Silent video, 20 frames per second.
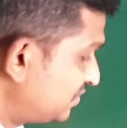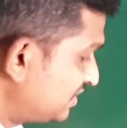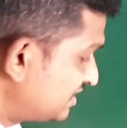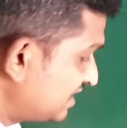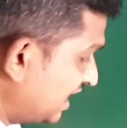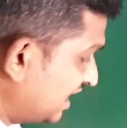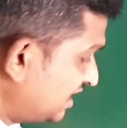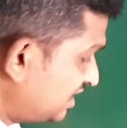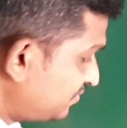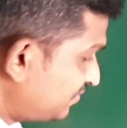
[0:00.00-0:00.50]
which
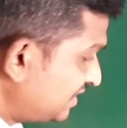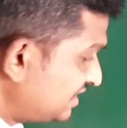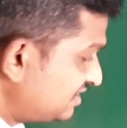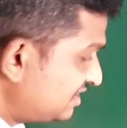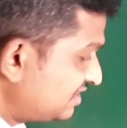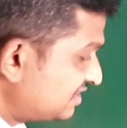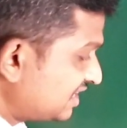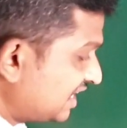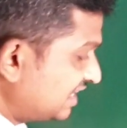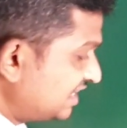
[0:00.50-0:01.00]
satisfies
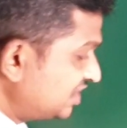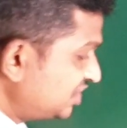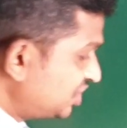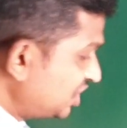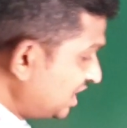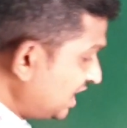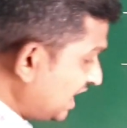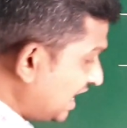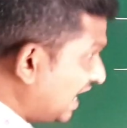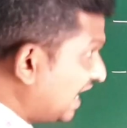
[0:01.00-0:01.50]
this
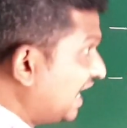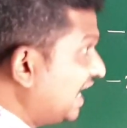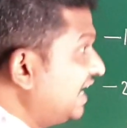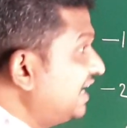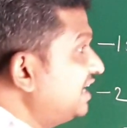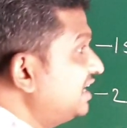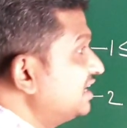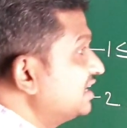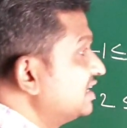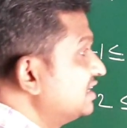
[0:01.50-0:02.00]
condition
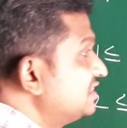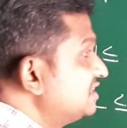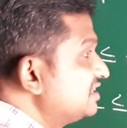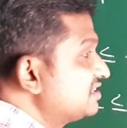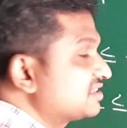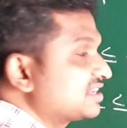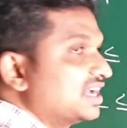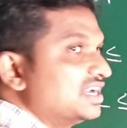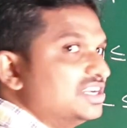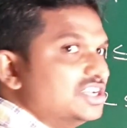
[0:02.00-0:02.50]
and
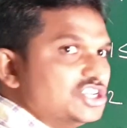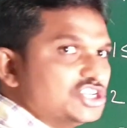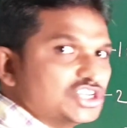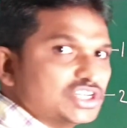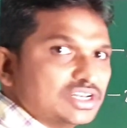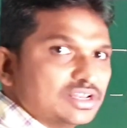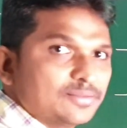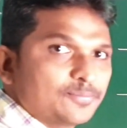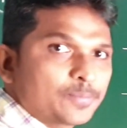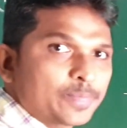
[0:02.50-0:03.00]
this
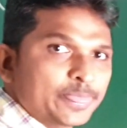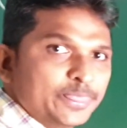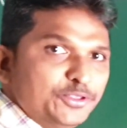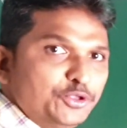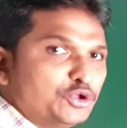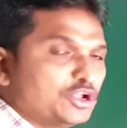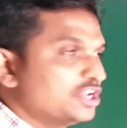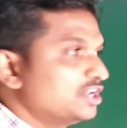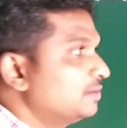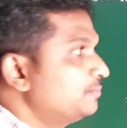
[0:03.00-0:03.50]
condition.
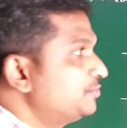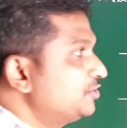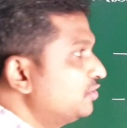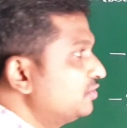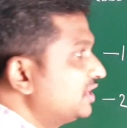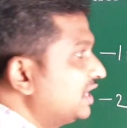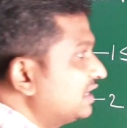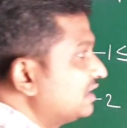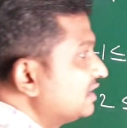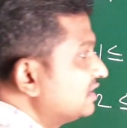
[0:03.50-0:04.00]
You can observe
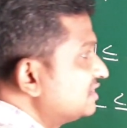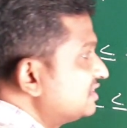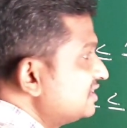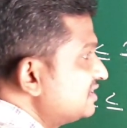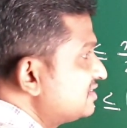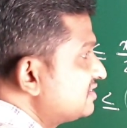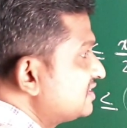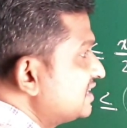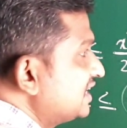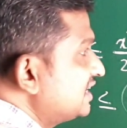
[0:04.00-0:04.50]
that
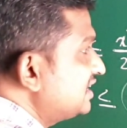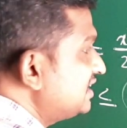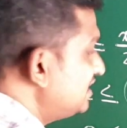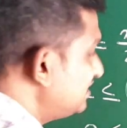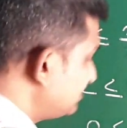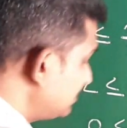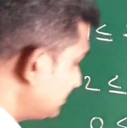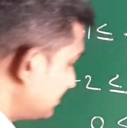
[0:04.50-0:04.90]
this set is